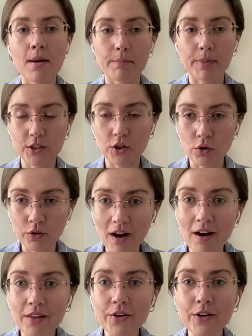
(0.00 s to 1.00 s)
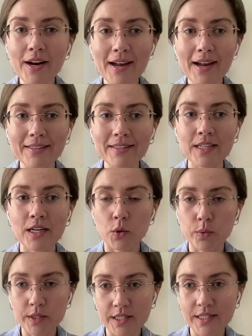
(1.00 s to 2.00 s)
But on the other hand,
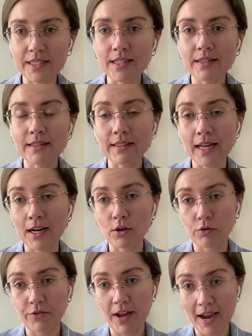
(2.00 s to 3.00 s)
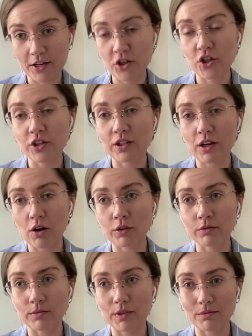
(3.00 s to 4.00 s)
we see the lack of action
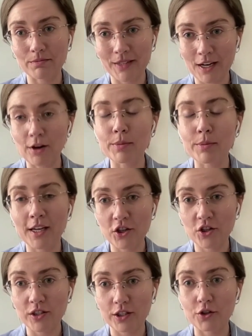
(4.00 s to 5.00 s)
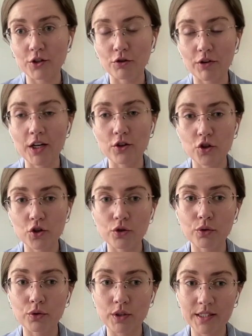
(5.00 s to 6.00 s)
on the obligations that Ukraine should
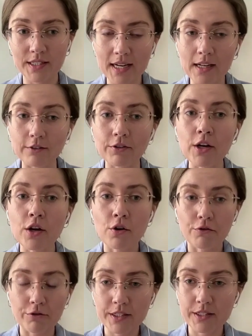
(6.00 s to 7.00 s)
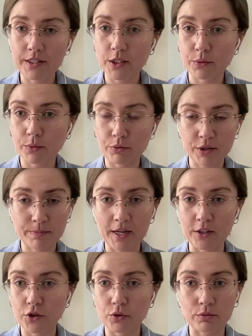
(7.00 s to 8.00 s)
do itself. For instance, with
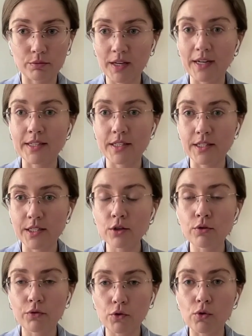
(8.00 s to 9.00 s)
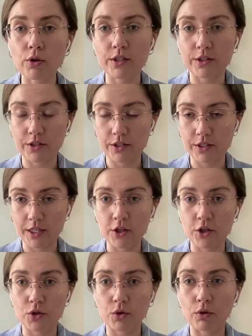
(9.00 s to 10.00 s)
respect to the ICC, of course, this is the
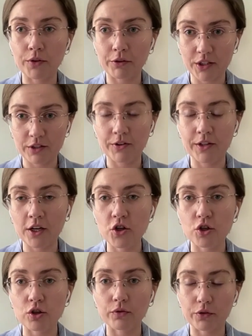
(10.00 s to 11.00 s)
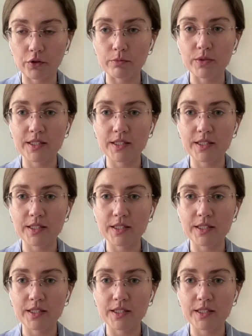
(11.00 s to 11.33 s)
issue of the ratification of the Rome